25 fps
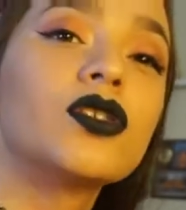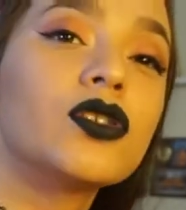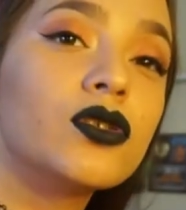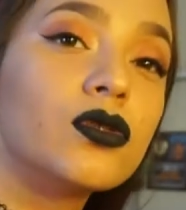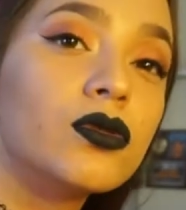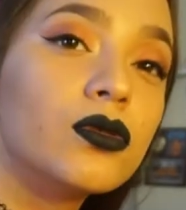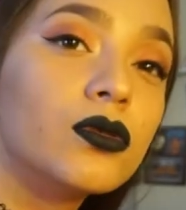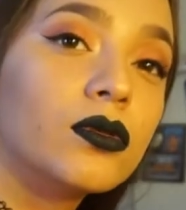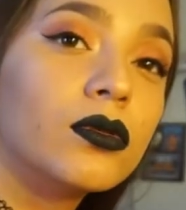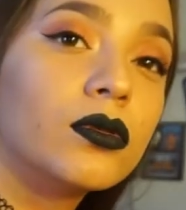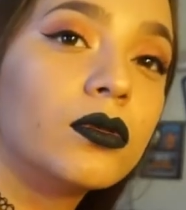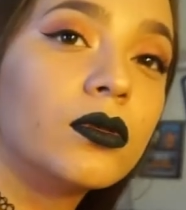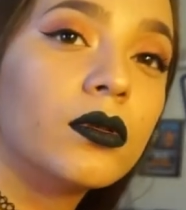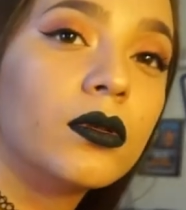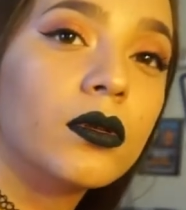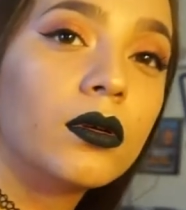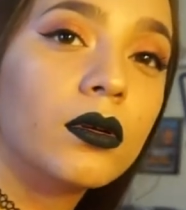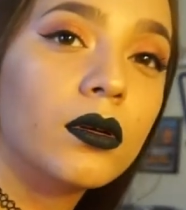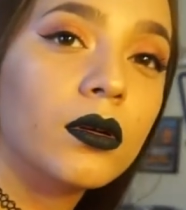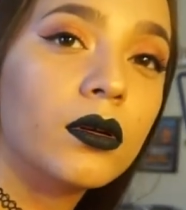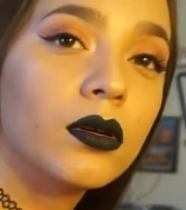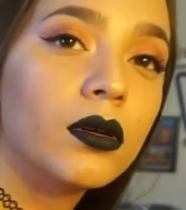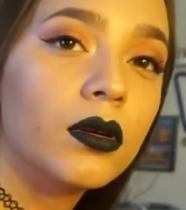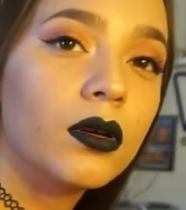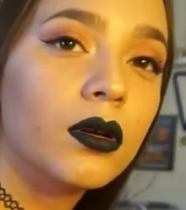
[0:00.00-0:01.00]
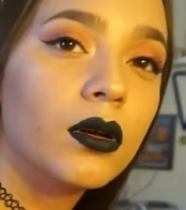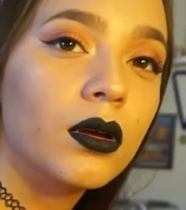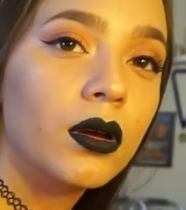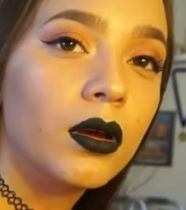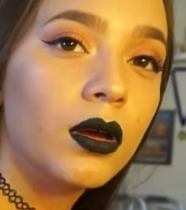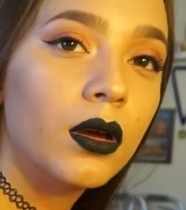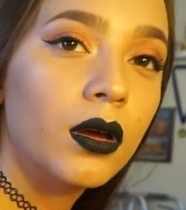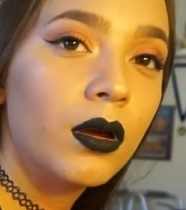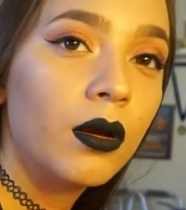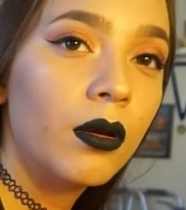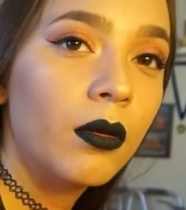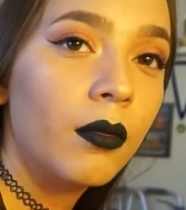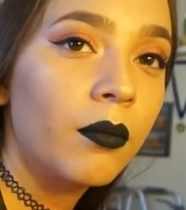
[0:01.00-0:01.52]
able to
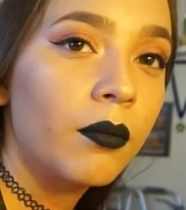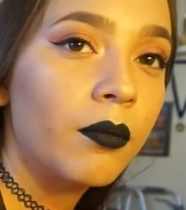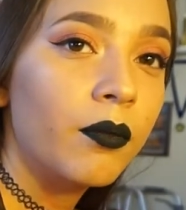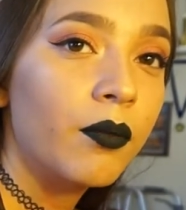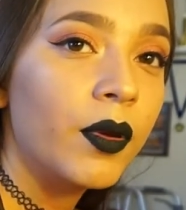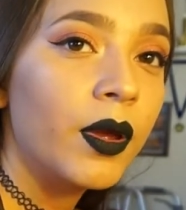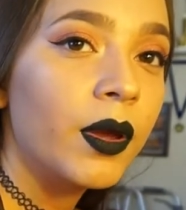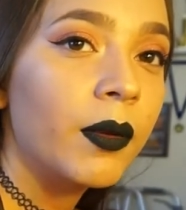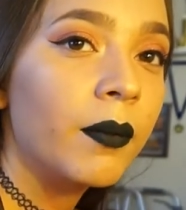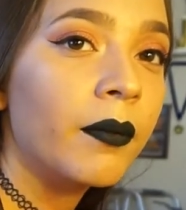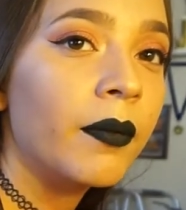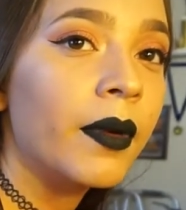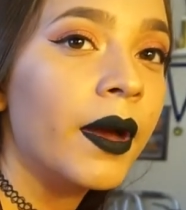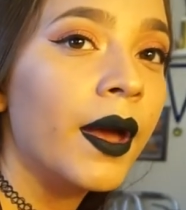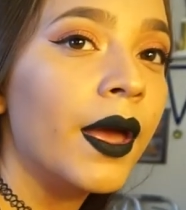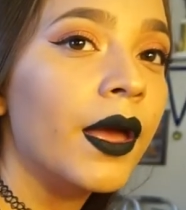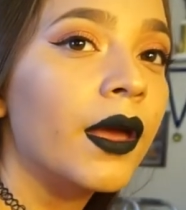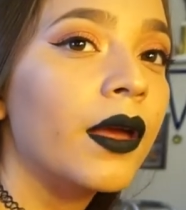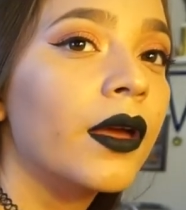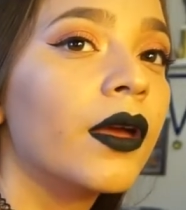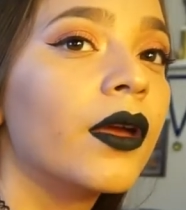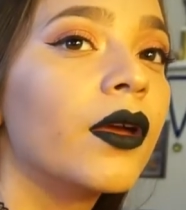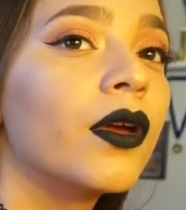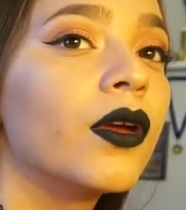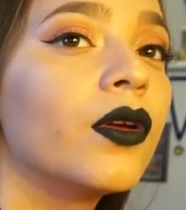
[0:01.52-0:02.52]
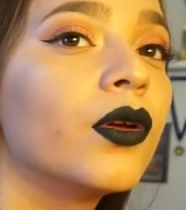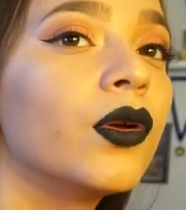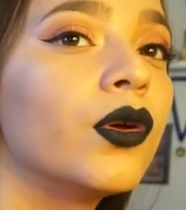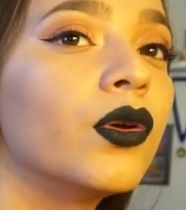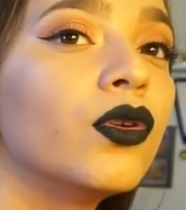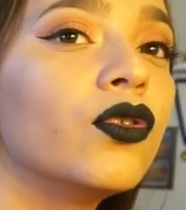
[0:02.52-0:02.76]
bring my